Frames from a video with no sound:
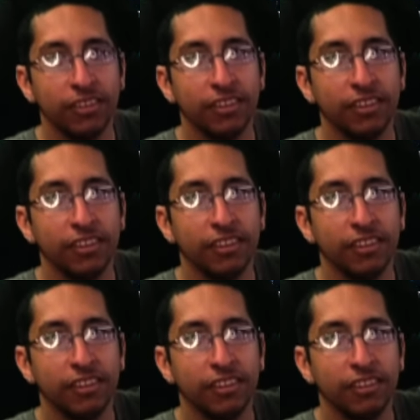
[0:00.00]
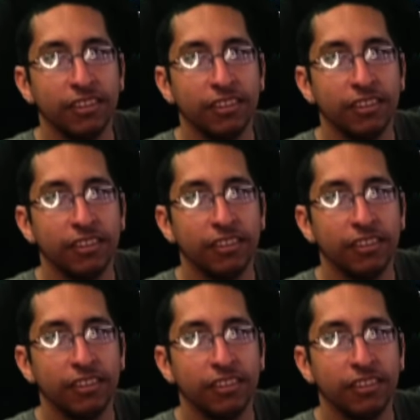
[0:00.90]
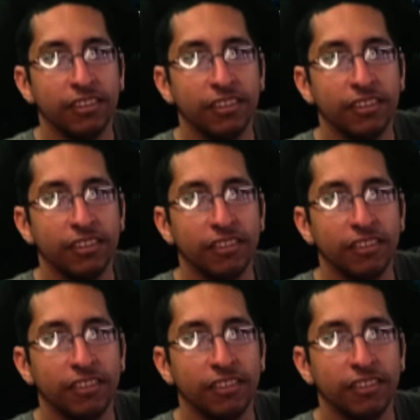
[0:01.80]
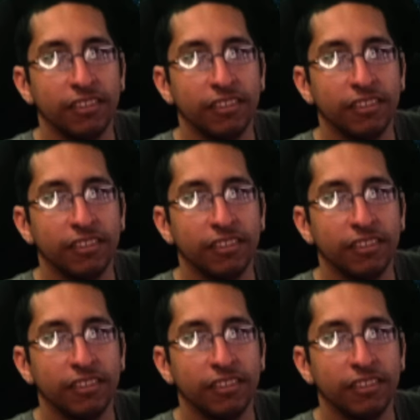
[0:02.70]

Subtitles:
(no one is talking)